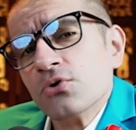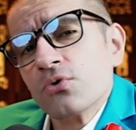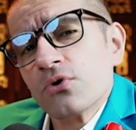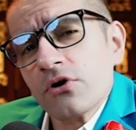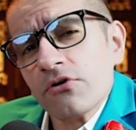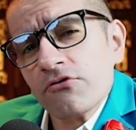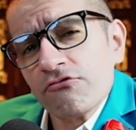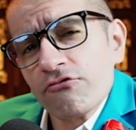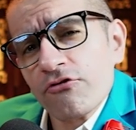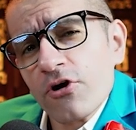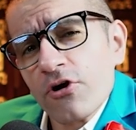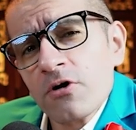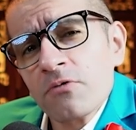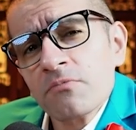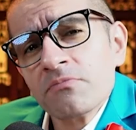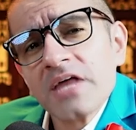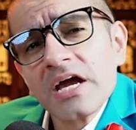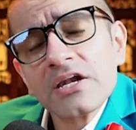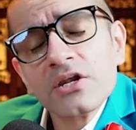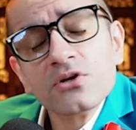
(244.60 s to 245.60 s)
to
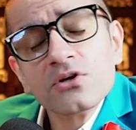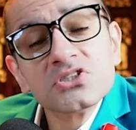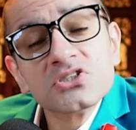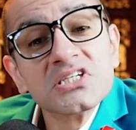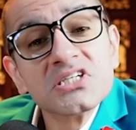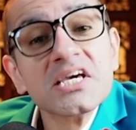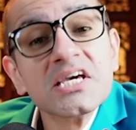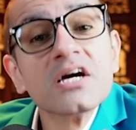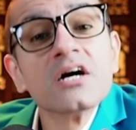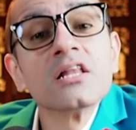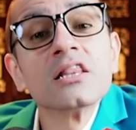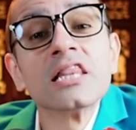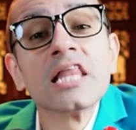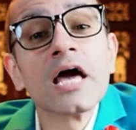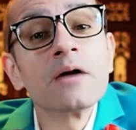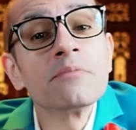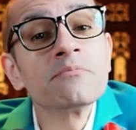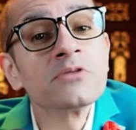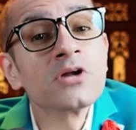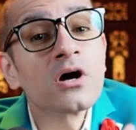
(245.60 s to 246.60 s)
confirm that you see a
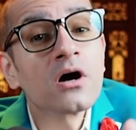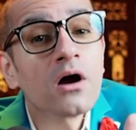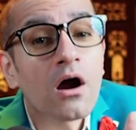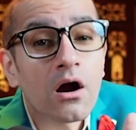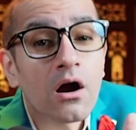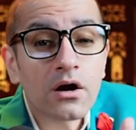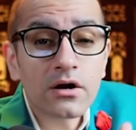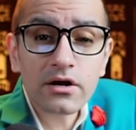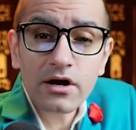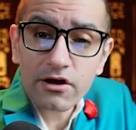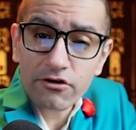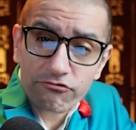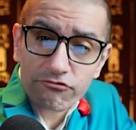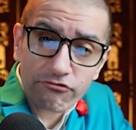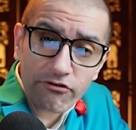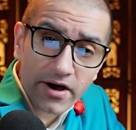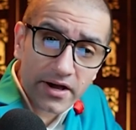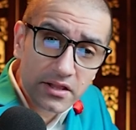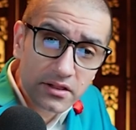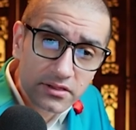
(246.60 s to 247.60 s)
Lambda archive
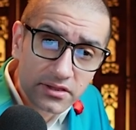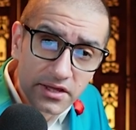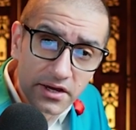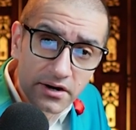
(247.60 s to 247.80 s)
file